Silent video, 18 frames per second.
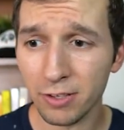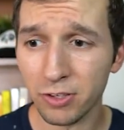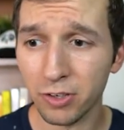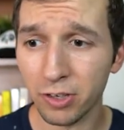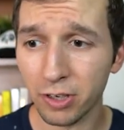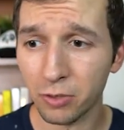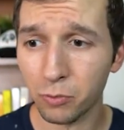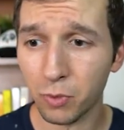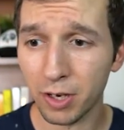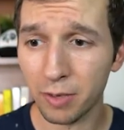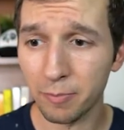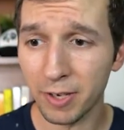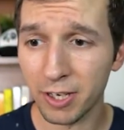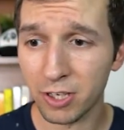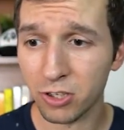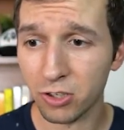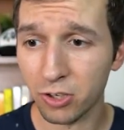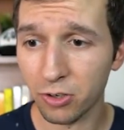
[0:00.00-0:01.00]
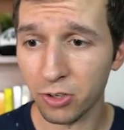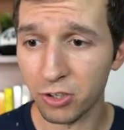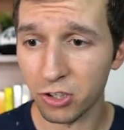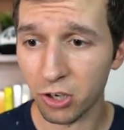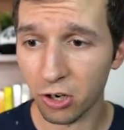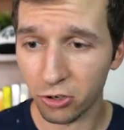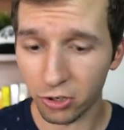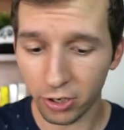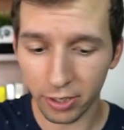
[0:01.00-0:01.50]
so you're gonna wanna make sure the
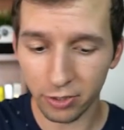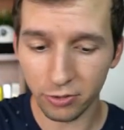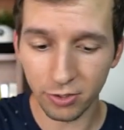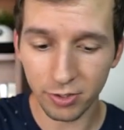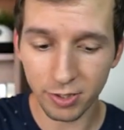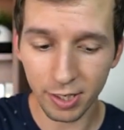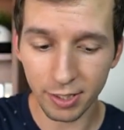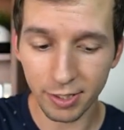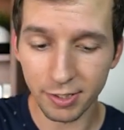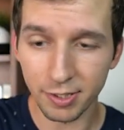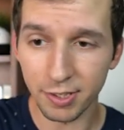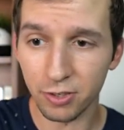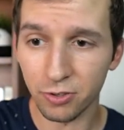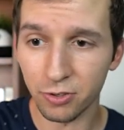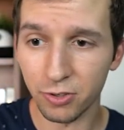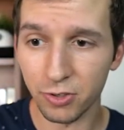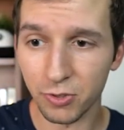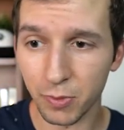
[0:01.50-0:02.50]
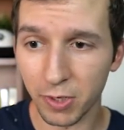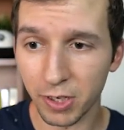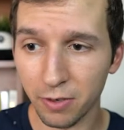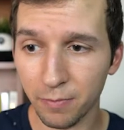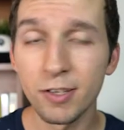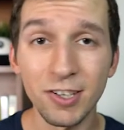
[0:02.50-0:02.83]
shutter angle is set to zero as well.